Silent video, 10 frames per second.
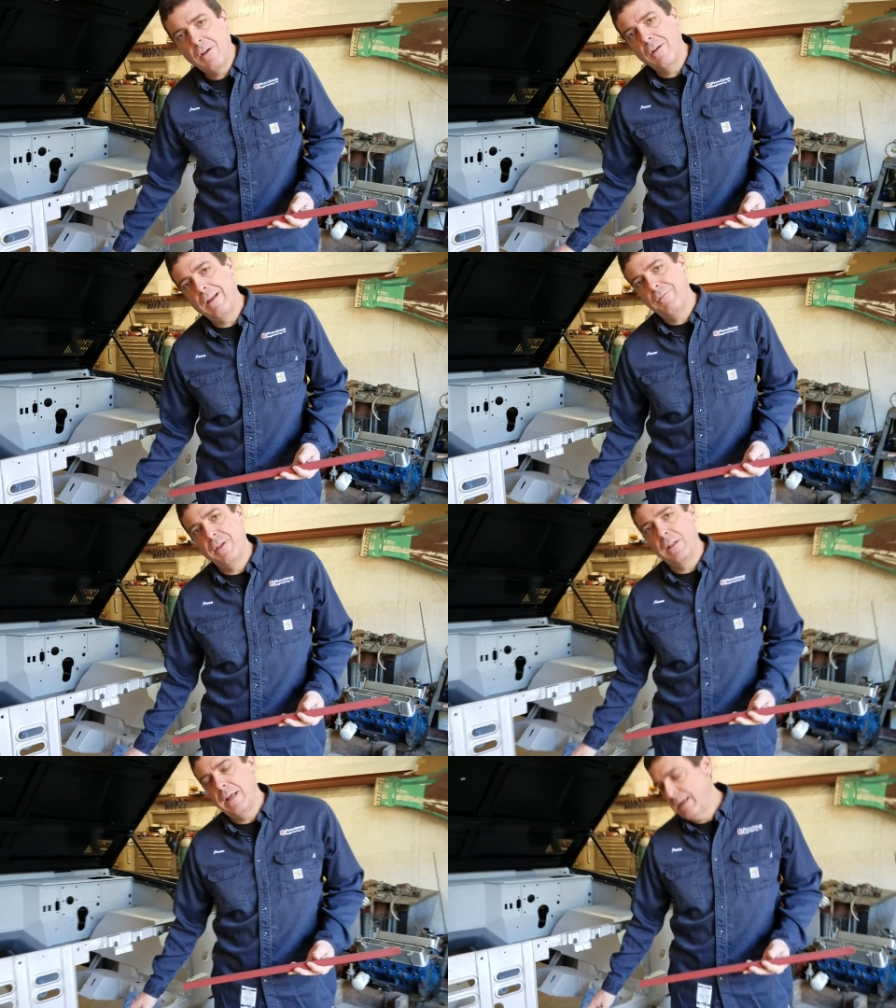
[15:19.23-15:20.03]
or I
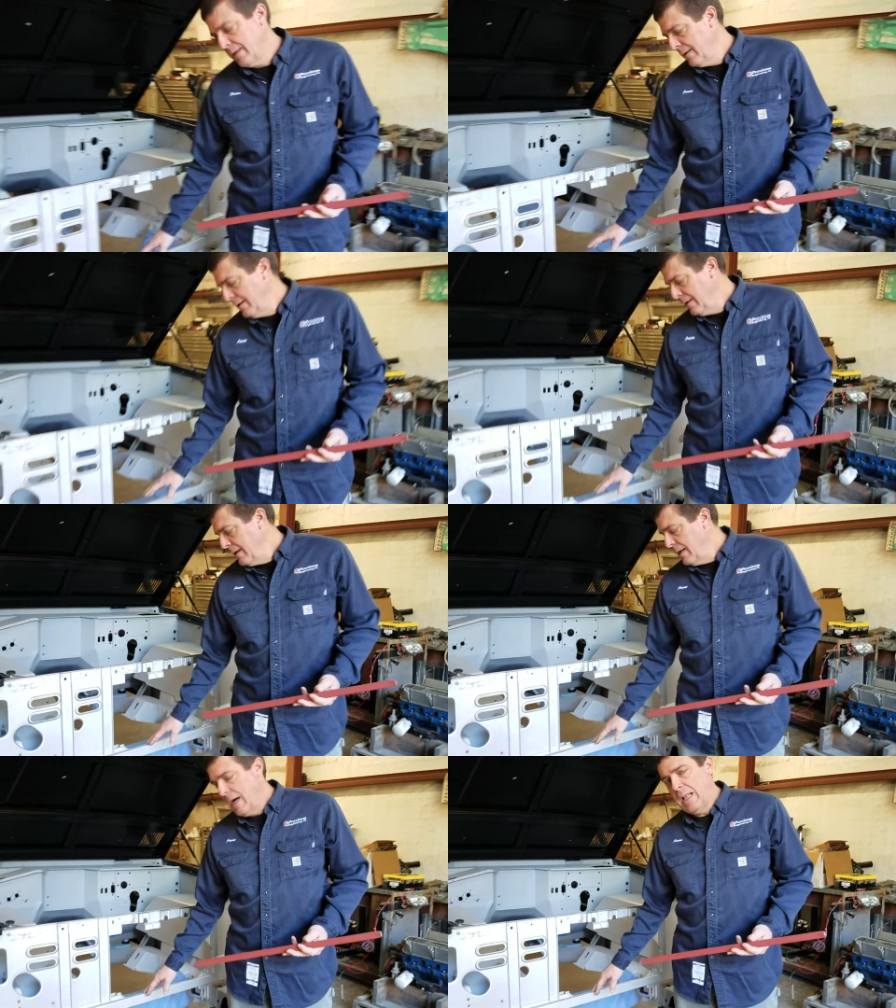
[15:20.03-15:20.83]
feel like
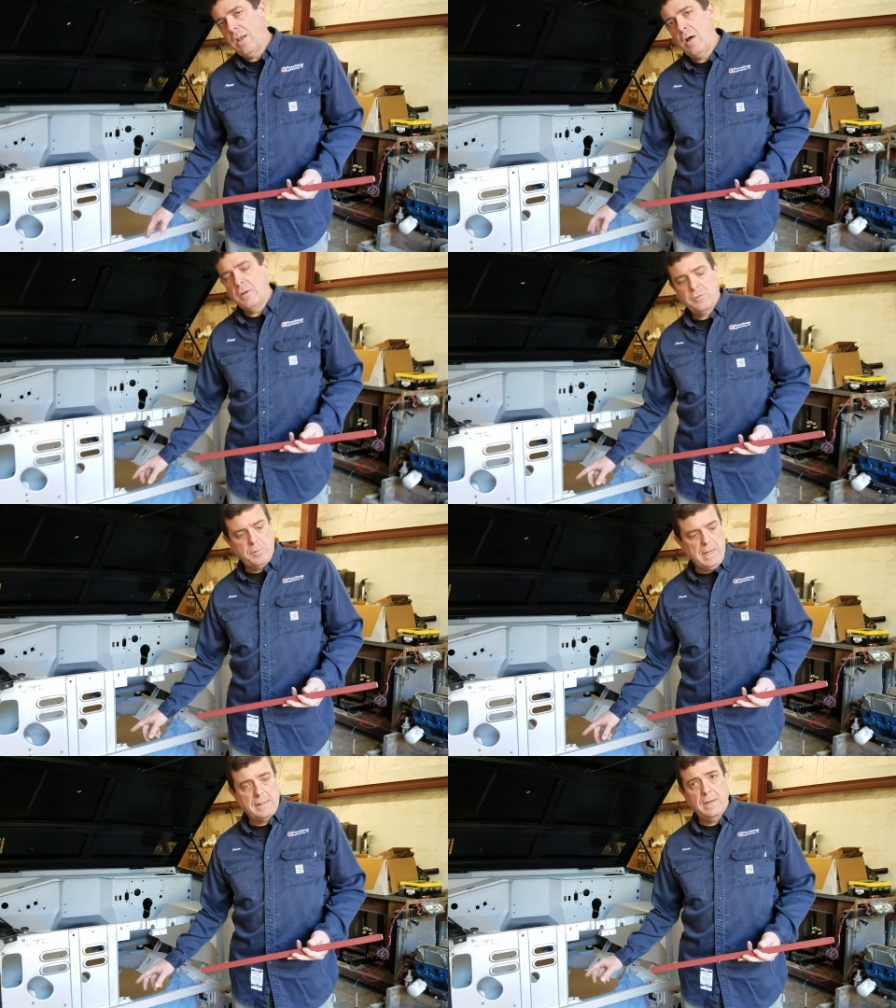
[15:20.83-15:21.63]
I lost
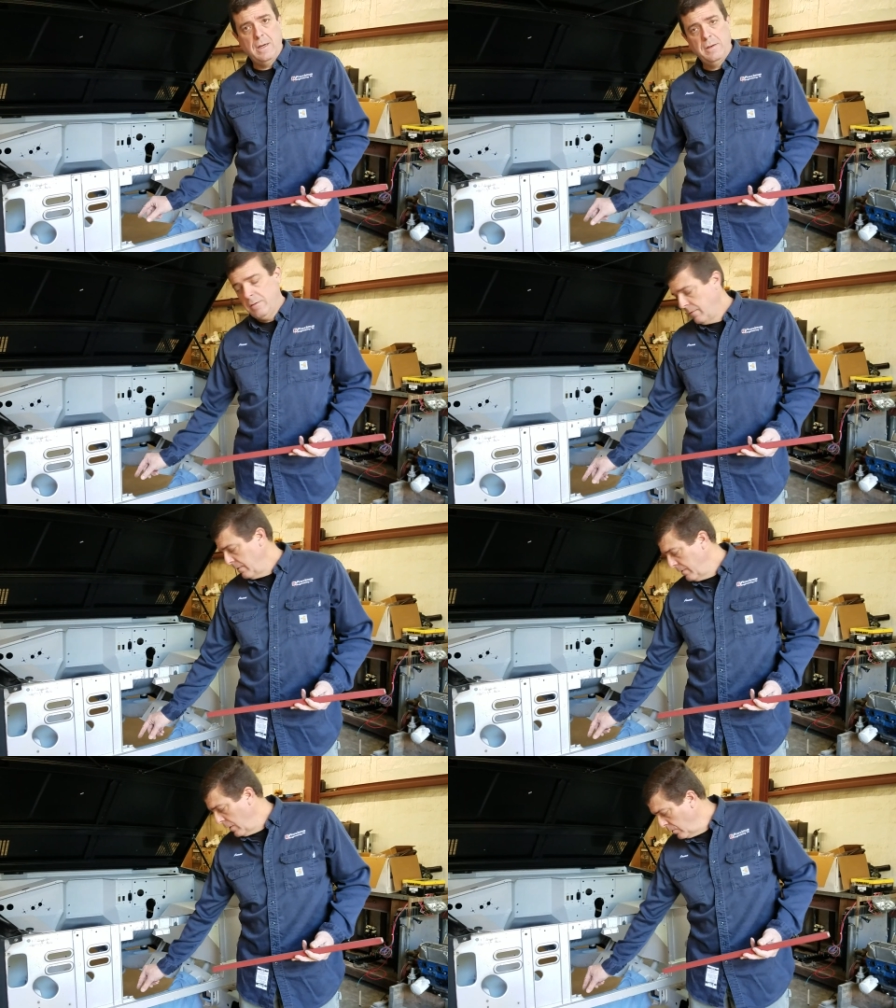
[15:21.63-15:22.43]
when I cut
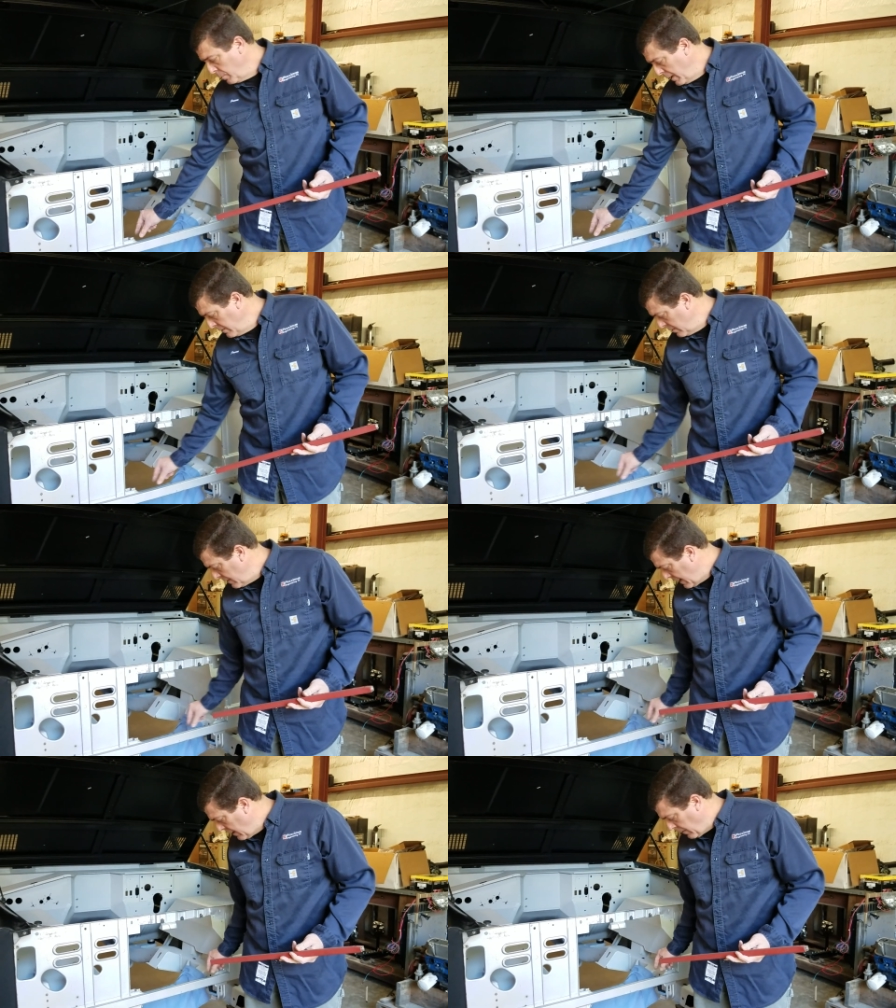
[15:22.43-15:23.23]
those pieces
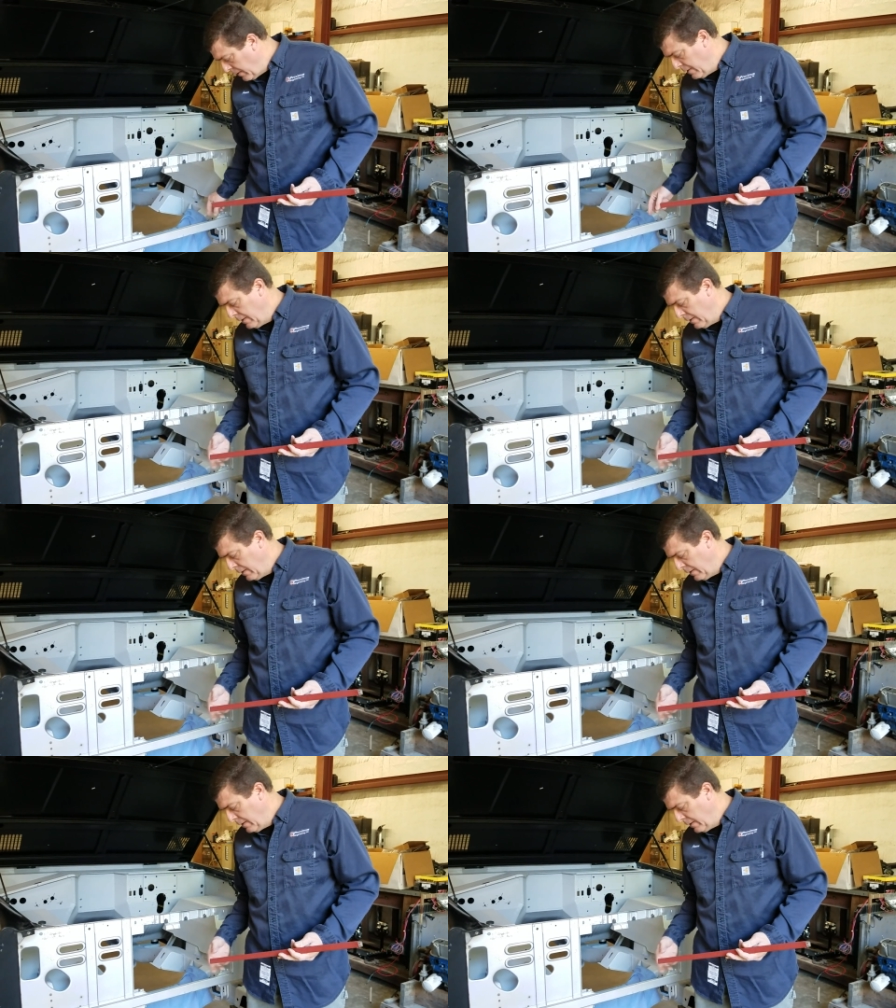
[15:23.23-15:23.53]
out.